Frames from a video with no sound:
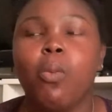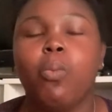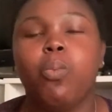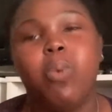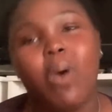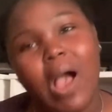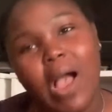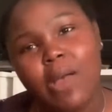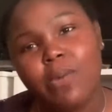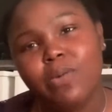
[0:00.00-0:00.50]

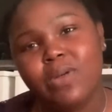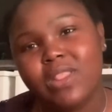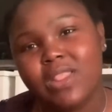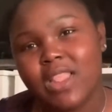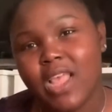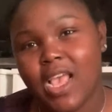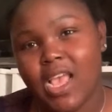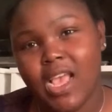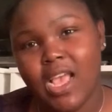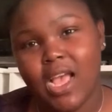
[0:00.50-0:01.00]
Why would
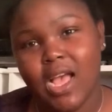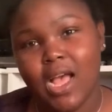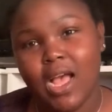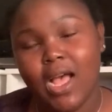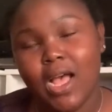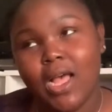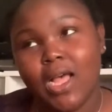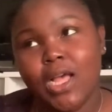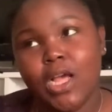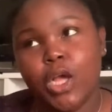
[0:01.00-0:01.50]
they
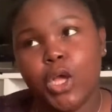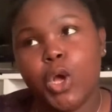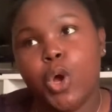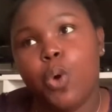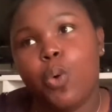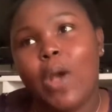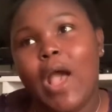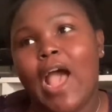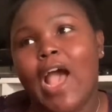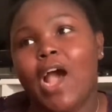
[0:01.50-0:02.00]

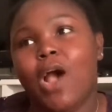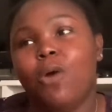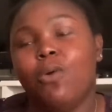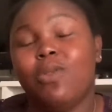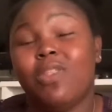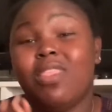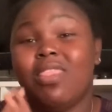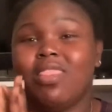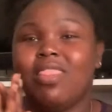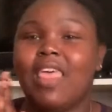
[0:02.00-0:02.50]
go
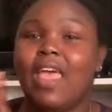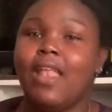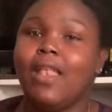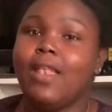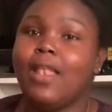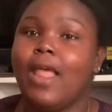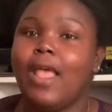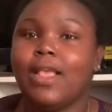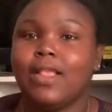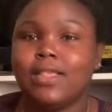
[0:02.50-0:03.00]
out that
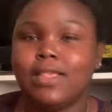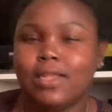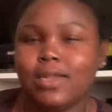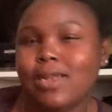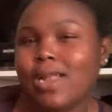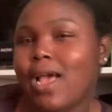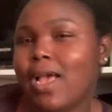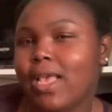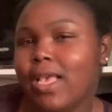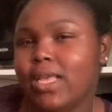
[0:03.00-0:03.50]
next
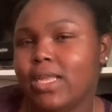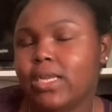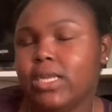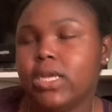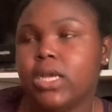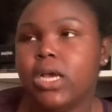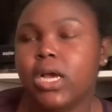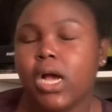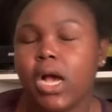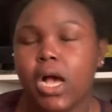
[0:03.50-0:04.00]
night?
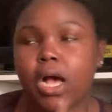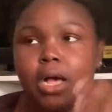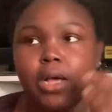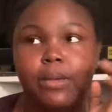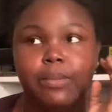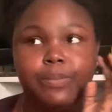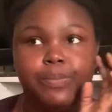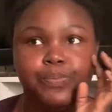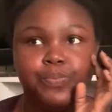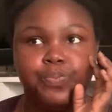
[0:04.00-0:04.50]

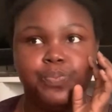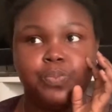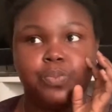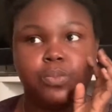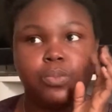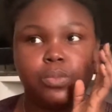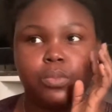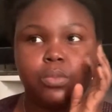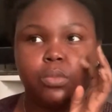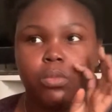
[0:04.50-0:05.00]

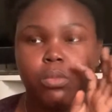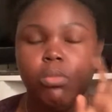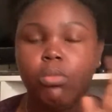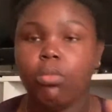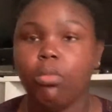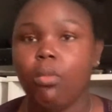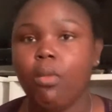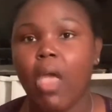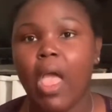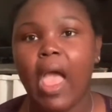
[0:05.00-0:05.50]

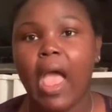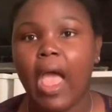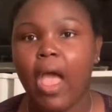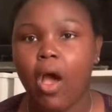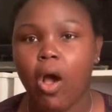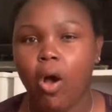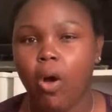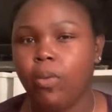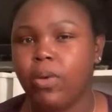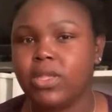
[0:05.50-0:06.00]
I
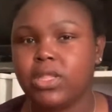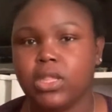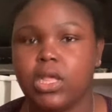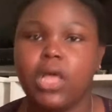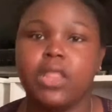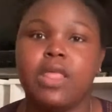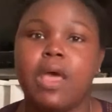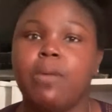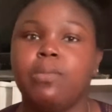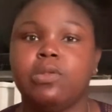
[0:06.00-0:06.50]
always
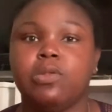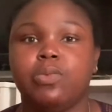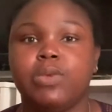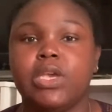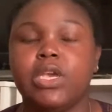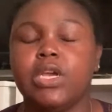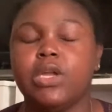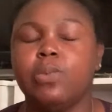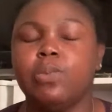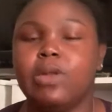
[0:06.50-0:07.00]
thought that was
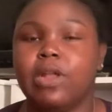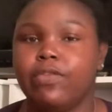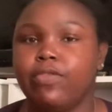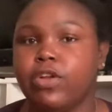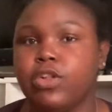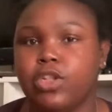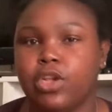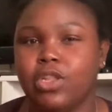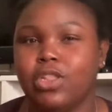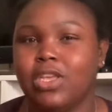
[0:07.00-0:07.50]
weird. When I
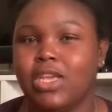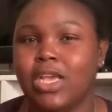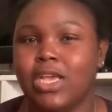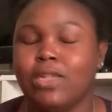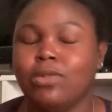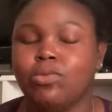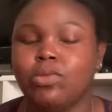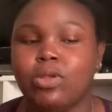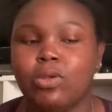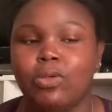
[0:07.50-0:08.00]
first heard the
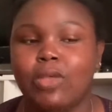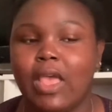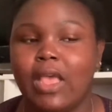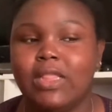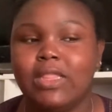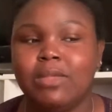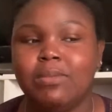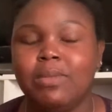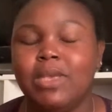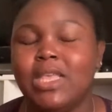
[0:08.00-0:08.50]
case, I was like, okay,
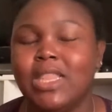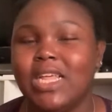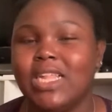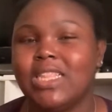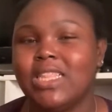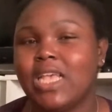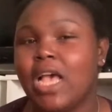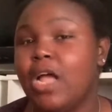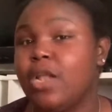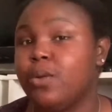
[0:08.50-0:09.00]
to me,
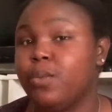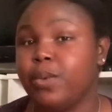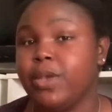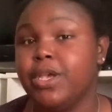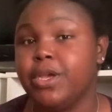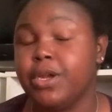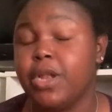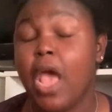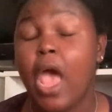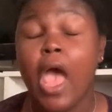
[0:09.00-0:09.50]
that's kind of
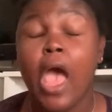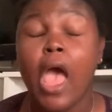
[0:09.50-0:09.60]
weird.